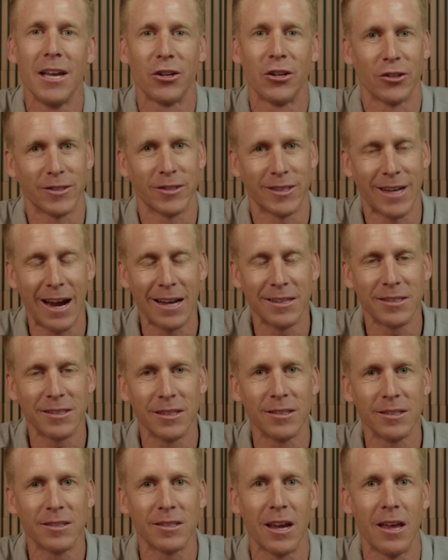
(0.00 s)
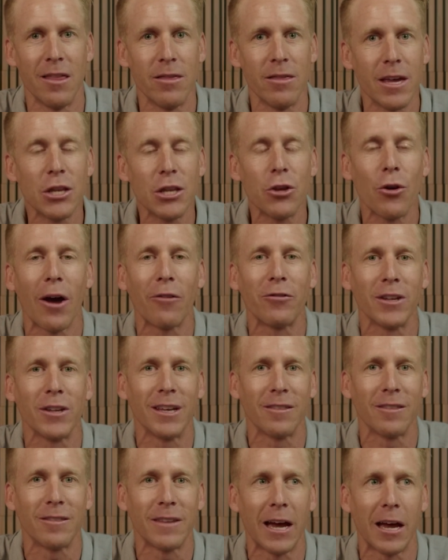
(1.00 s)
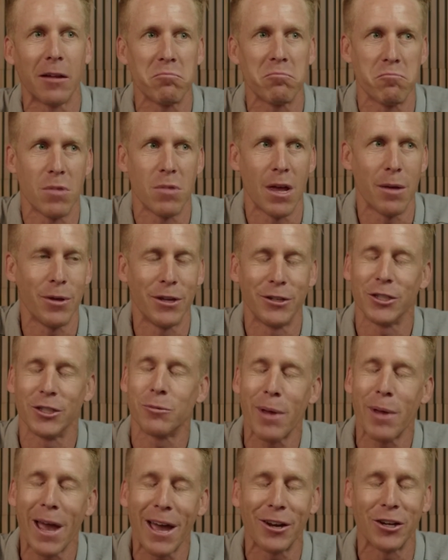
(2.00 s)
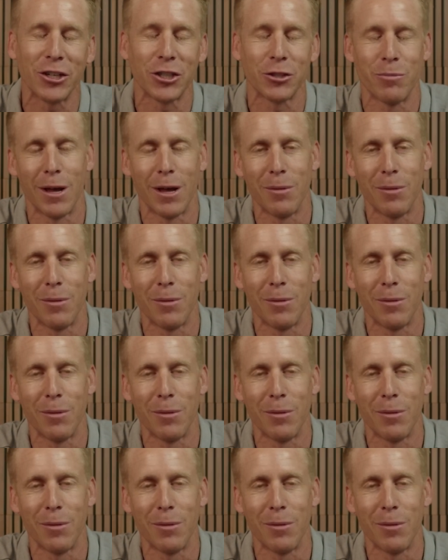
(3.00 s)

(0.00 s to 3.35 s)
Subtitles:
your sizes, and then you have to get that maybe into Spanish,